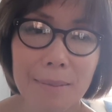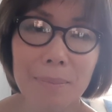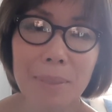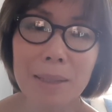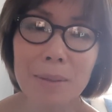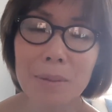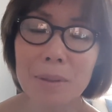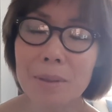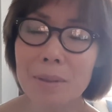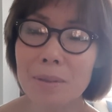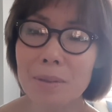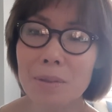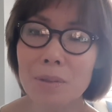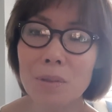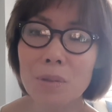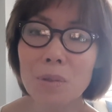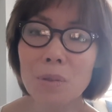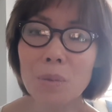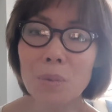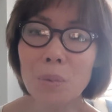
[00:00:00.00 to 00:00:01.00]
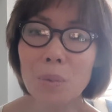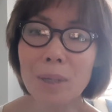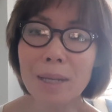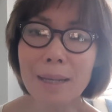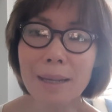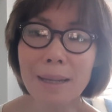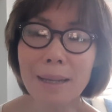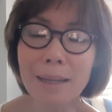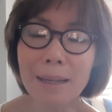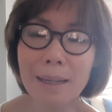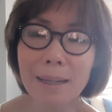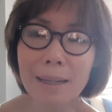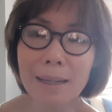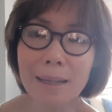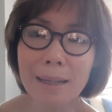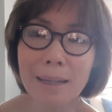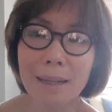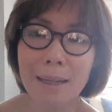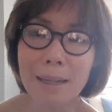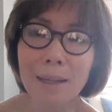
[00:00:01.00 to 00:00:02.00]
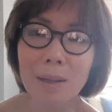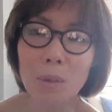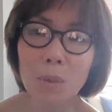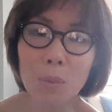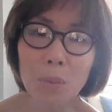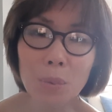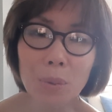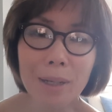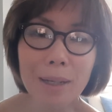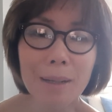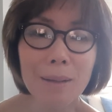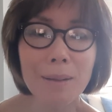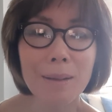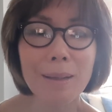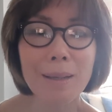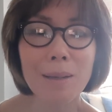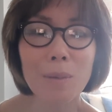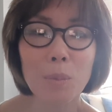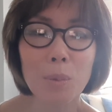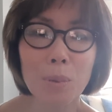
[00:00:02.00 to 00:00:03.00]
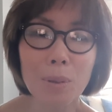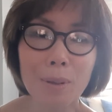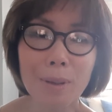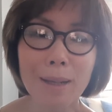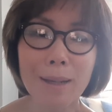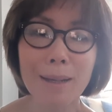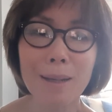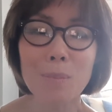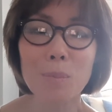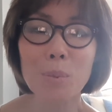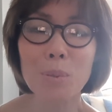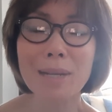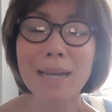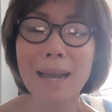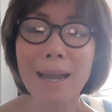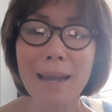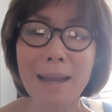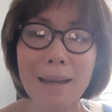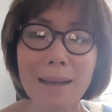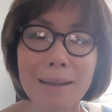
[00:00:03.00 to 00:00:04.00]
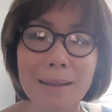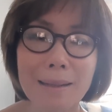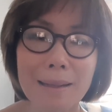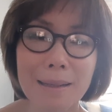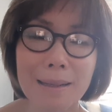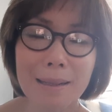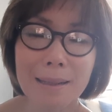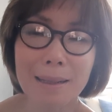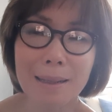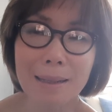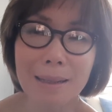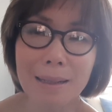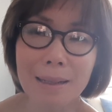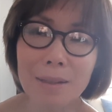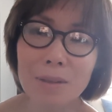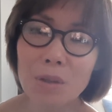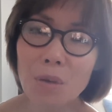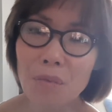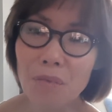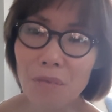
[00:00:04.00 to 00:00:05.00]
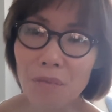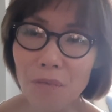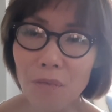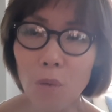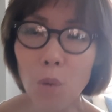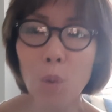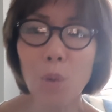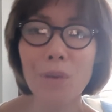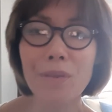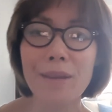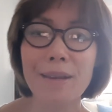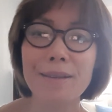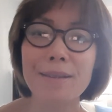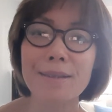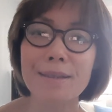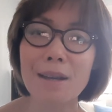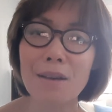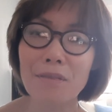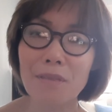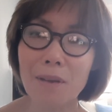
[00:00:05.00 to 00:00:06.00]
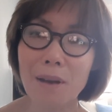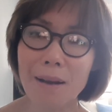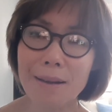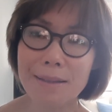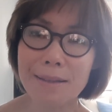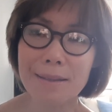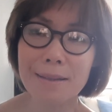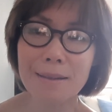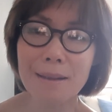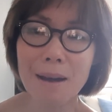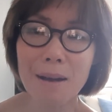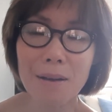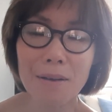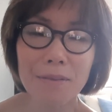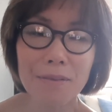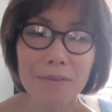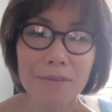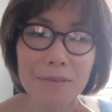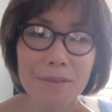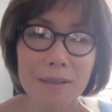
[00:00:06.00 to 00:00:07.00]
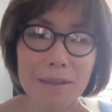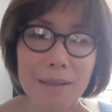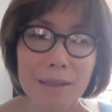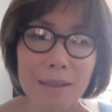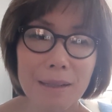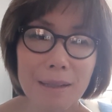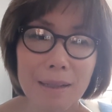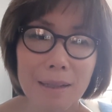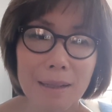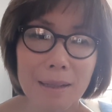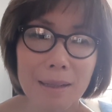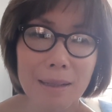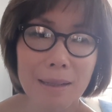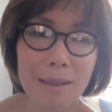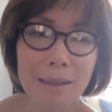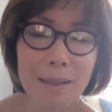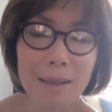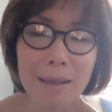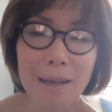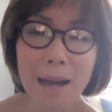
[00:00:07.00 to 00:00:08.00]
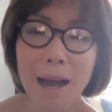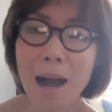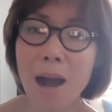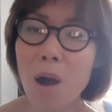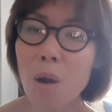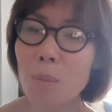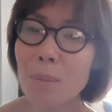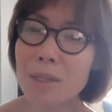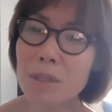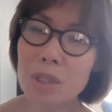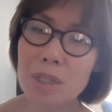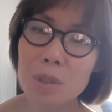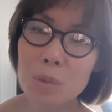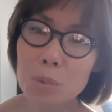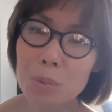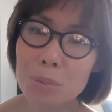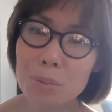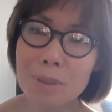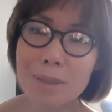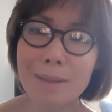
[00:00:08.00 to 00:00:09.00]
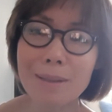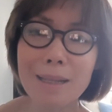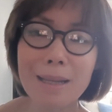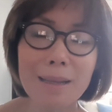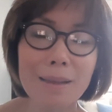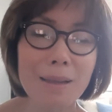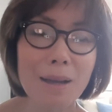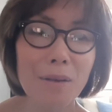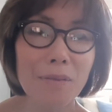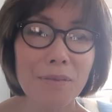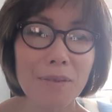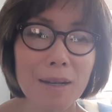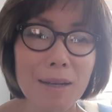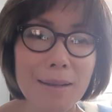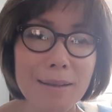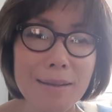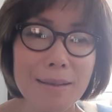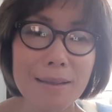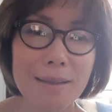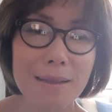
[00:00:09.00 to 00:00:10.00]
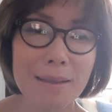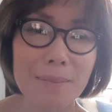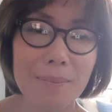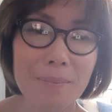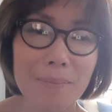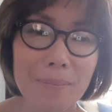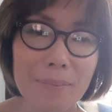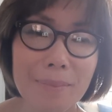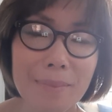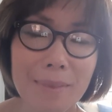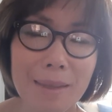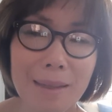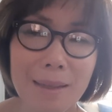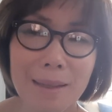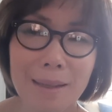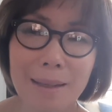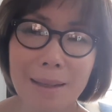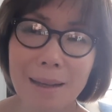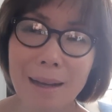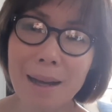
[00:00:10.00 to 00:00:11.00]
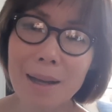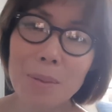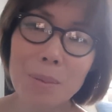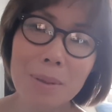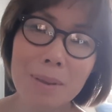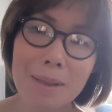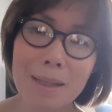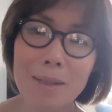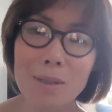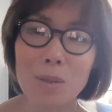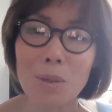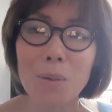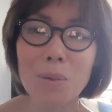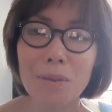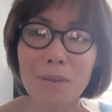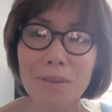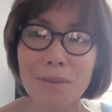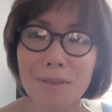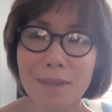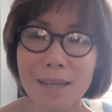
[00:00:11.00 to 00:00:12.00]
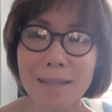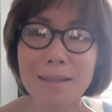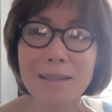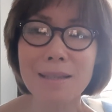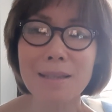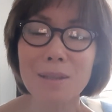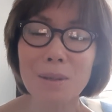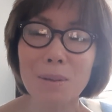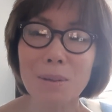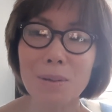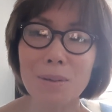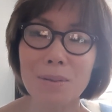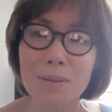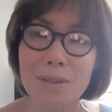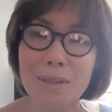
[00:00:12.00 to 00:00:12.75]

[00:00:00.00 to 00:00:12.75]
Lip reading: But do we really, really comprehend the fullness of God's love? How much He really loves us? I really don't think so.